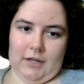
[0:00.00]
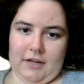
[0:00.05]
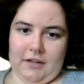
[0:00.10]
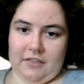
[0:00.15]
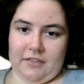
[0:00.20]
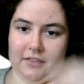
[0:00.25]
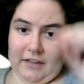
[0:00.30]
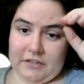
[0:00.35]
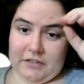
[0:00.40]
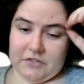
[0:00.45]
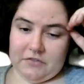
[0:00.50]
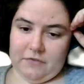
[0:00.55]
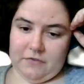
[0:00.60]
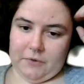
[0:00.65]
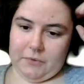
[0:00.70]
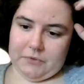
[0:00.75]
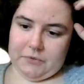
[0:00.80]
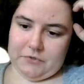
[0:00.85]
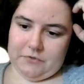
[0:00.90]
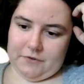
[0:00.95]
Yeah, thanks
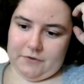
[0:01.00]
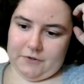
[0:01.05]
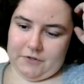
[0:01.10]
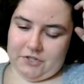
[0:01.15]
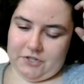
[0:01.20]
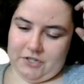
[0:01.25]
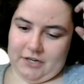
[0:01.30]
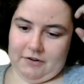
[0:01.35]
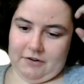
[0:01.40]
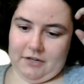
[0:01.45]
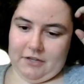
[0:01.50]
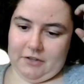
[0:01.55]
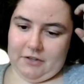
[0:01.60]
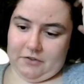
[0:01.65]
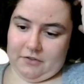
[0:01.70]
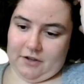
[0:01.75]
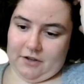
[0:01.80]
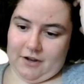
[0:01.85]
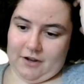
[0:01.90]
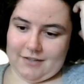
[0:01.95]
folks for sharing
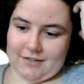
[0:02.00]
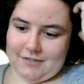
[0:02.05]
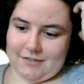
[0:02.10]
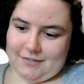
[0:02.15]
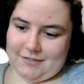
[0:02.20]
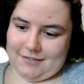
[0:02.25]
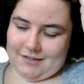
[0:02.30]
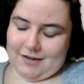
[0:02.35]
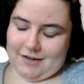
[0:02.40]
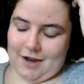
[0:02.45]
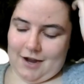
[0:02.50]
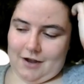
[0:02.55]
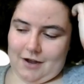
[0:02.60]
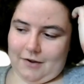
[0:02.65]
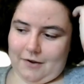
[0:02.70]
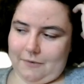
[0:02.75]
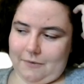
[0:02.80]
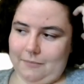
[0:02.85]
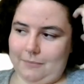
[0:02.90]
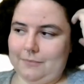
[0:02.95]
their thoughts.
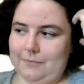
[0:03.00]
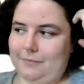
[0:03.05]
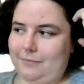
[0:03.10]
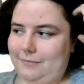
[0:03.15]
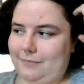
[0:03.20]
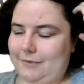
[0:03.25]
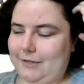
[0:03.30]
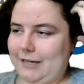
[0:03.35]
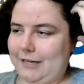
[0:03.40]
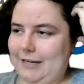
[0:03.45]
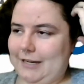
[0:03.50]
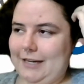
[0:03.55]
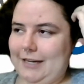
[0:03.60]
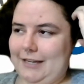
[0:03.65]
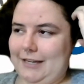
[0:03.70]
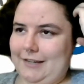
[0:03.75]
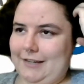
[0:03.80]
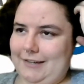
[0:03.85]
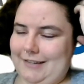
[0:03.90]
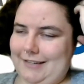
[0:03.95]

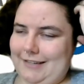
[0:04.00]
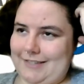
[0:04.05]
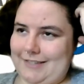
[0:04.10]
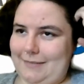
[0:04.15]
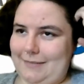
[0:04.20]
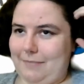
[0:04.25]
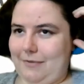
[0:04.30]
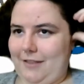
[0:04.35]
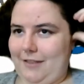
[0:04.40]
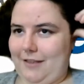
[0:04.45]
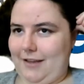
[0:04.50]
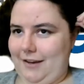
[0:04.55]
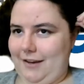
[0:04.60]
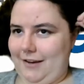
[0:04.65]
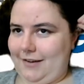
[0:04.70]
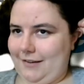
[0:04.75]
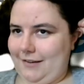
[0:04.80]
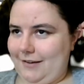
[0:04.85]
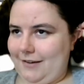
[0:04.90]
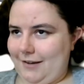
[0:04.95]
It's
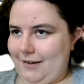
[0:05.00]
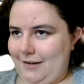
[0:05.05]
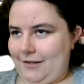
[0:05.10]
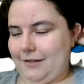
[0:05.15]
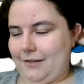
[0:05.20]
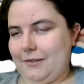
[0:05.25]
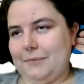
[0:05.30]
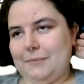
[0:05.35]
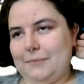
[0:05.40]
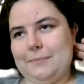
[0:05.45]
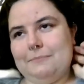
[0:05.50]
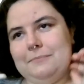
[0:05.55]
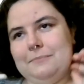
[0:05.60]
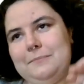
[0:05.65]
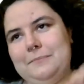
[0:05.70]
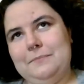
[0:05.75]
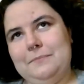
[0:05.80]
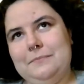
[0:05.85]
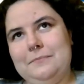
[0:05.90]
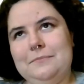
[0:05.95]
something, I
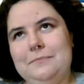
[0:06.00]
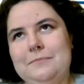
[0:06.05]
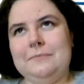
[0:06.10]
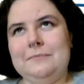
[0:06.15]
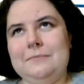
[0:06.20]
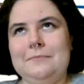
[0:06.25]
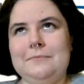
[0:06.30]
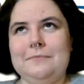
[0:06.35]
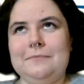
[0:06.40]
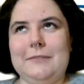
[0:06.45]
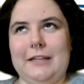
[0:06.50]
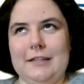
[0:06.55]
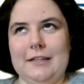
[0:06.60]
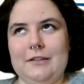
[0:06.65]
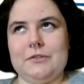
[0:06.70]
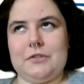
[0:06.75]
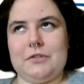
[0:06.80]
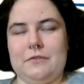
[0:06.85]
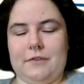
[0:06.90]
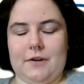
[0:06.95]

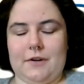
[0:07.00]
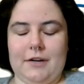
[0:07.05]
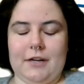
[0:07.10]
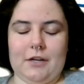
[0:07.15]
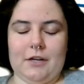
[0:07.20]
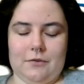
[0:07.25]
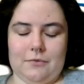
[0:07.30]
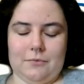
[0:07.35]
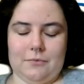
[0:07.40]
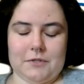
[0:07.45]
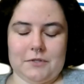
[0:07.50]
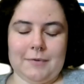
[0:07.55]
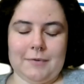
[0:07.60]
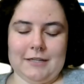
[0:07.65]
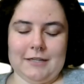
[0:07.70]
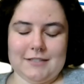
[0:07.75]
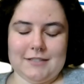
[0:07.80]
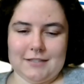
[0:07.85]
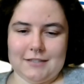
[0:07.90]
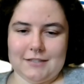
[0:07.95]
think those are very good
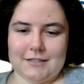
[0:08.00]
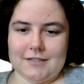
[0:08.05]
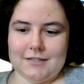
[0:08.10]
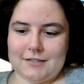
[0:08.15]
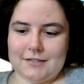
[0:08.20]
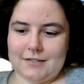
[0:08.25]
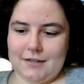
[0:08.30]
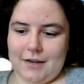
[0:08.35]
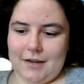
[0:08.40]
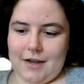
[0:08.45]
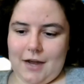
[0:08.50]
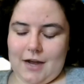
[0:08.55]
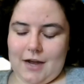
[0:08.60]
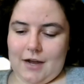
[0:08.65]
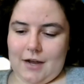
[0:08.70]
responses.